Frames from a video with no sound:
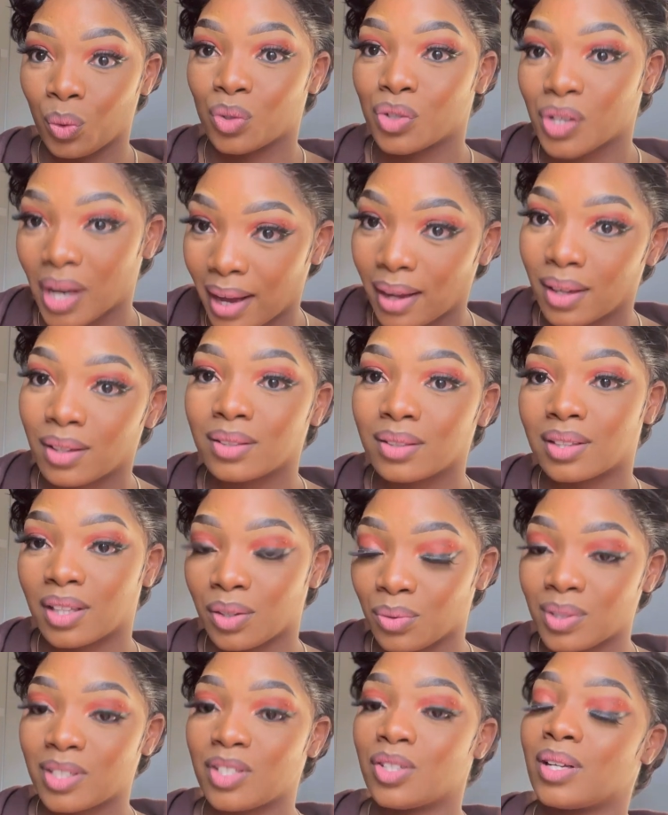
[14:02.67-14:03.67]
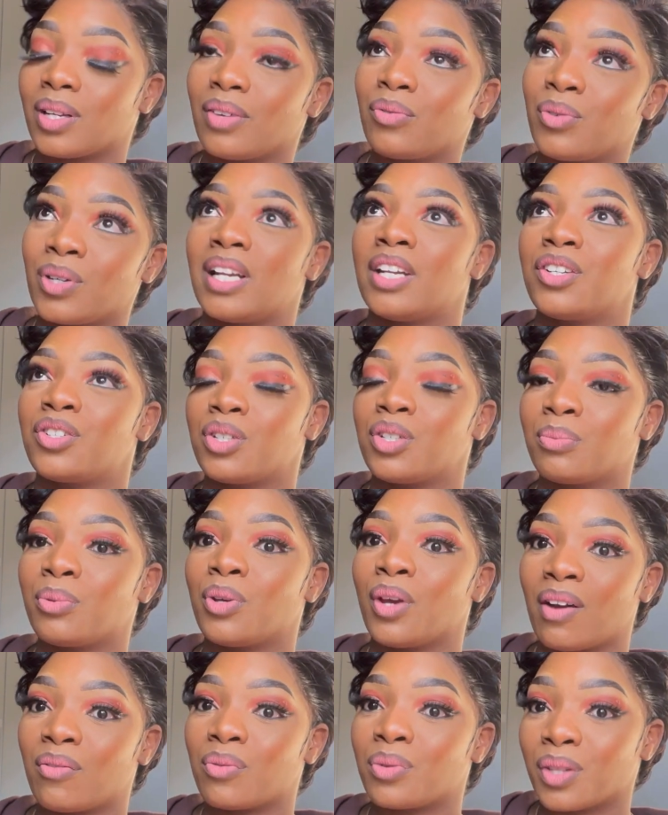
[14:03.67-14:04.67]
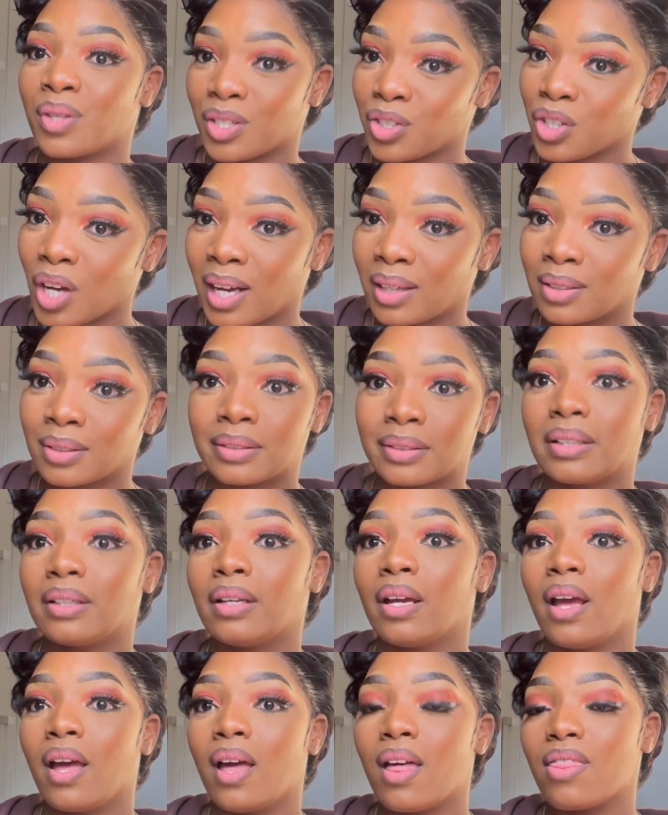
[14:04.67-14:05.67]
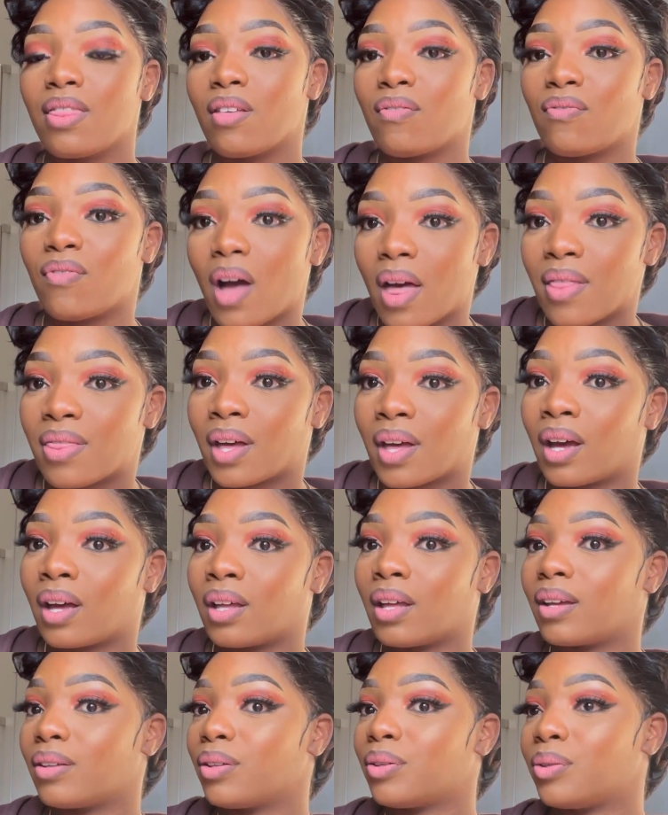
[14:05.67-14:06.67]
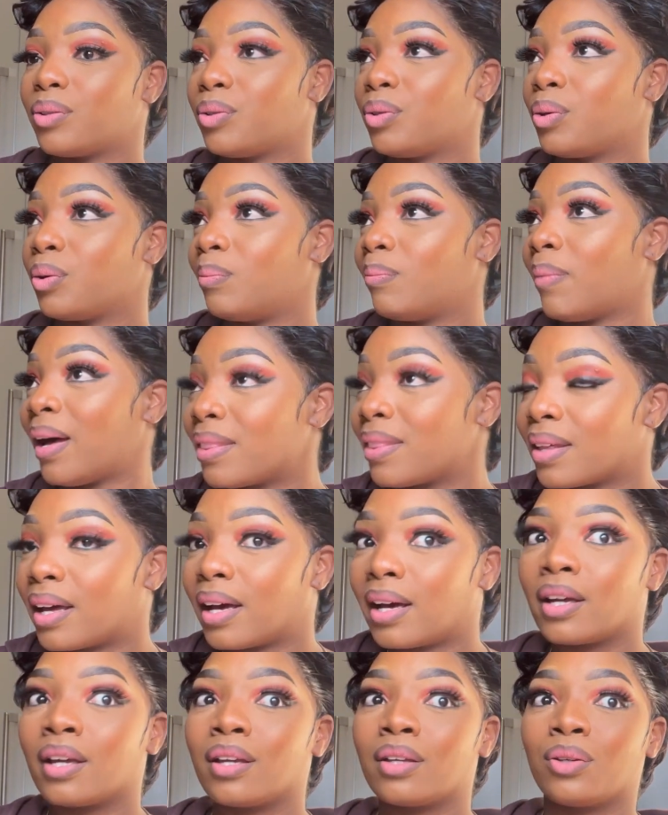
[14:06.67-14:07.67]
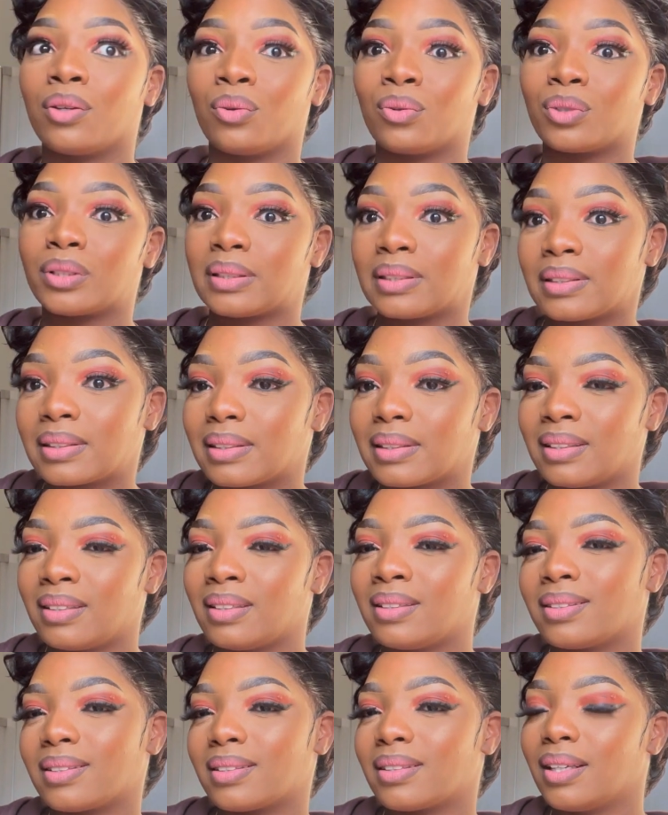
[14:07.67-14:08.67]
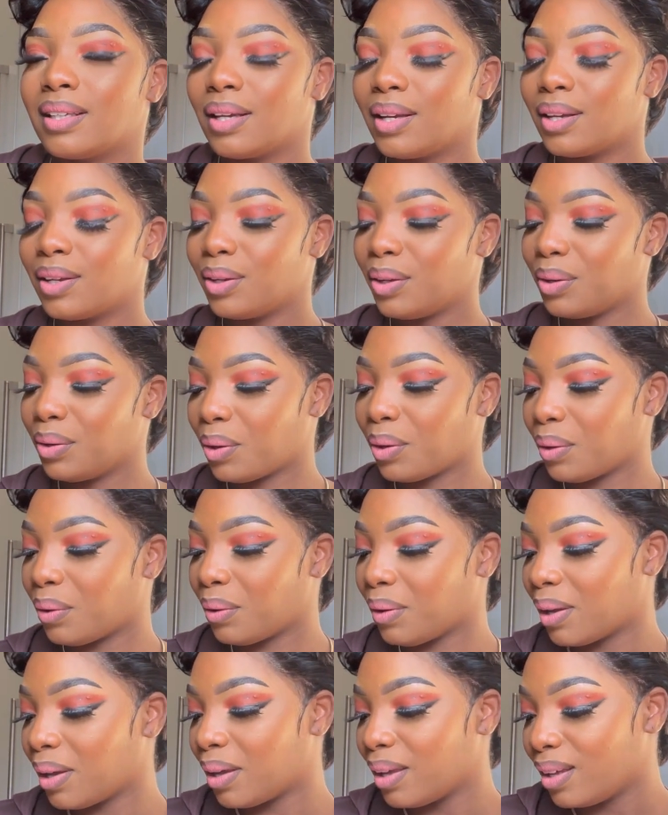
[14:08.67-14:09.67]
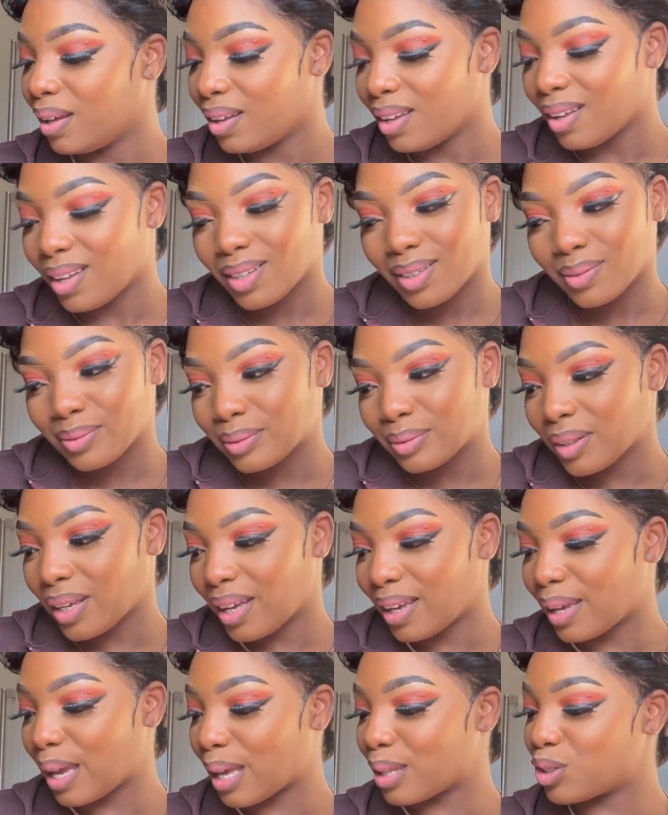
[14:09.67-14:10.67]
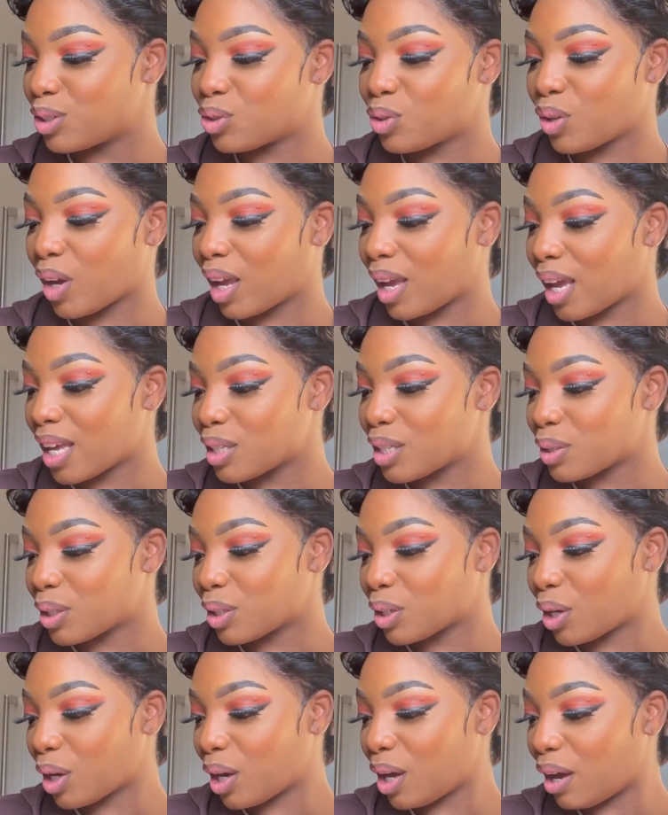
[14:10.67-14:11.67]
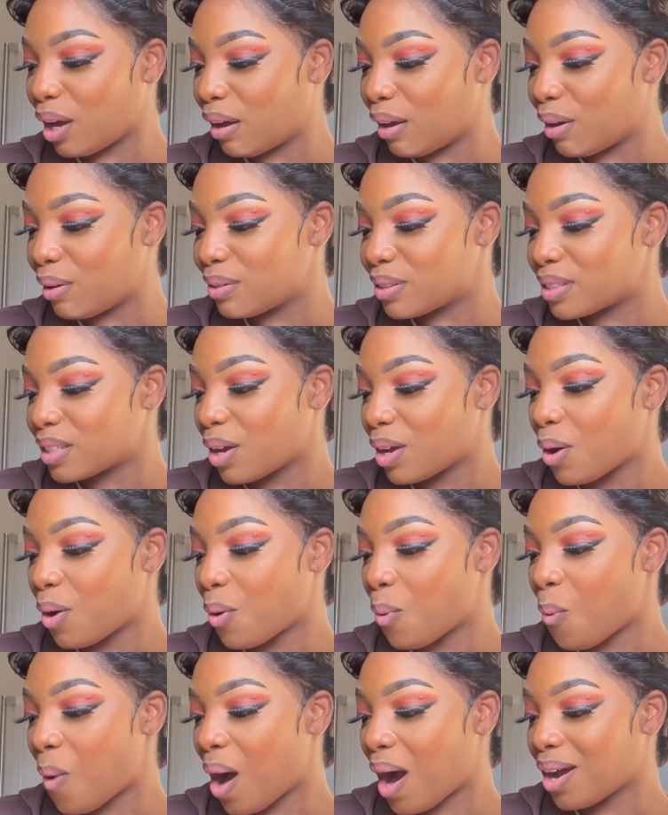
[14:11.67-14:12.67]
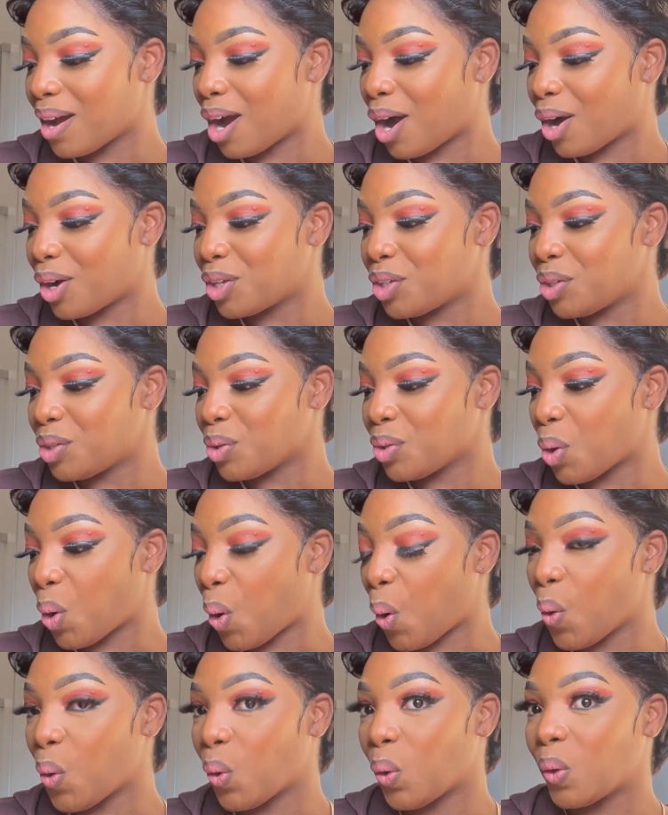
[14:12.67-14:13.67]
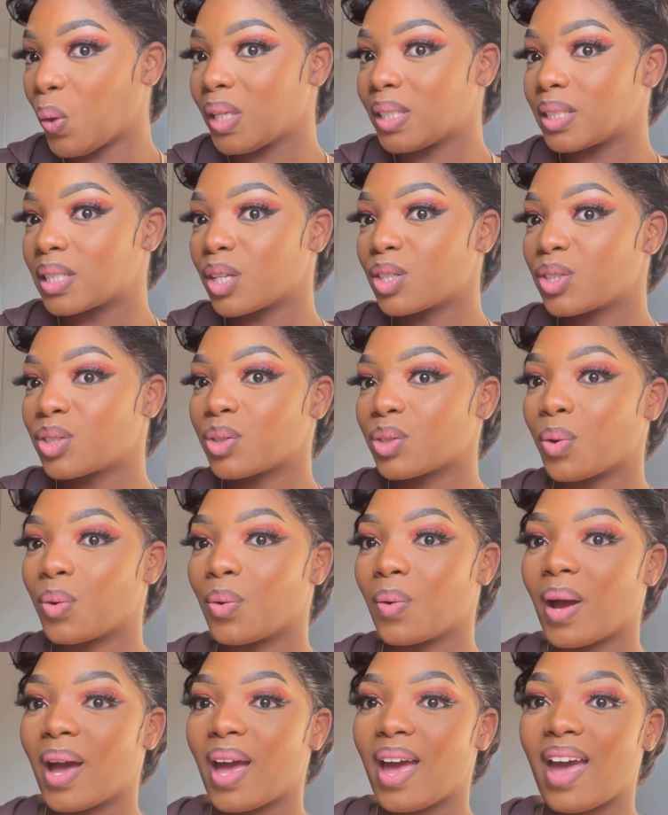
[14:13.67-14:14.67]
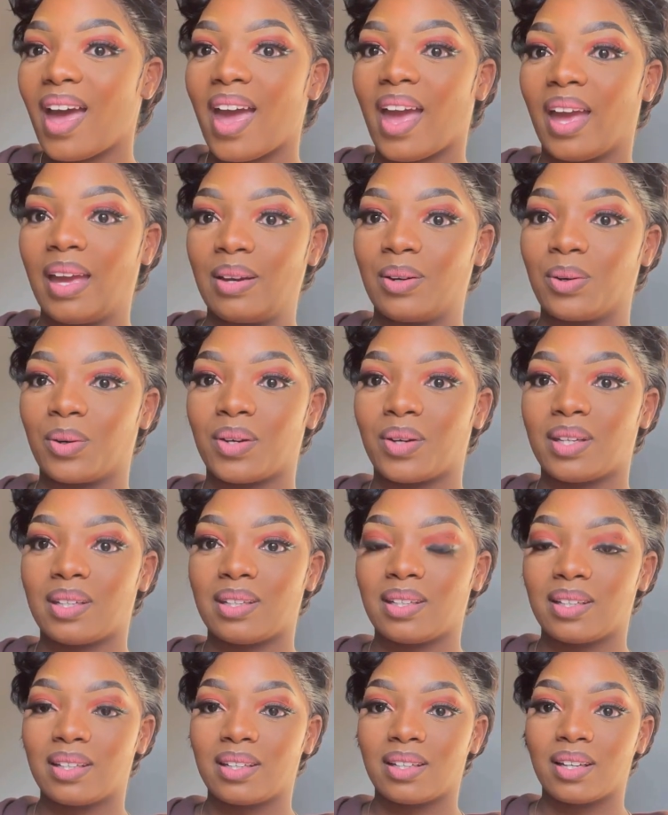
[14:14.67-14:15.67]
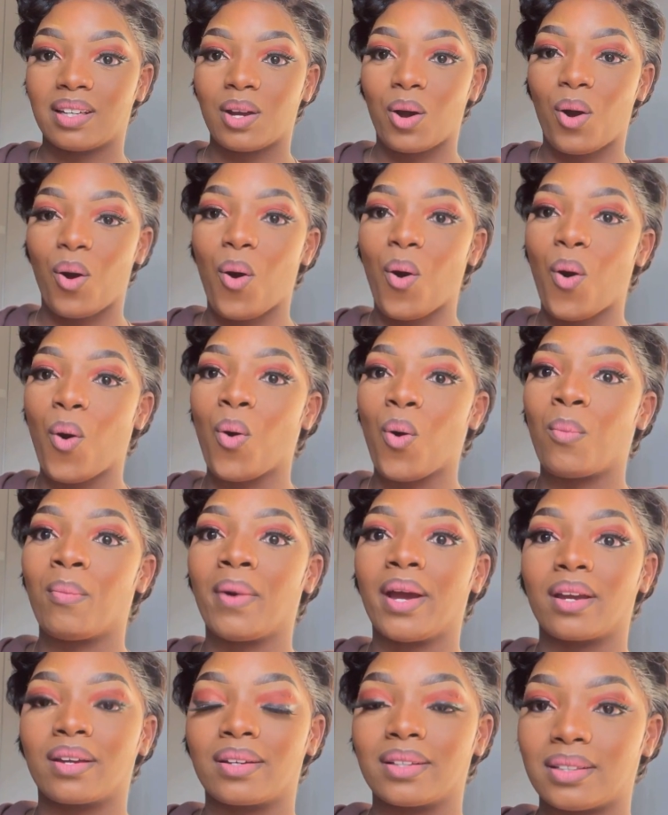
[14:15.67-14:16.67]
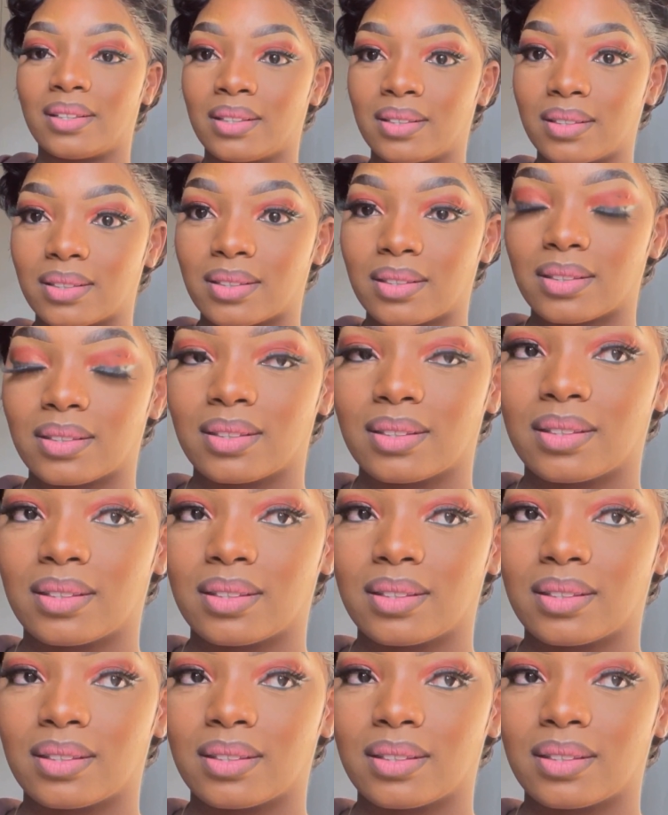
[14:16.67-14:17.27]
child, the relationship you have with the child, the father, your mother, your sisters. You know, it gets tricky as it goes. Why are you always so angry? Oh my goodness.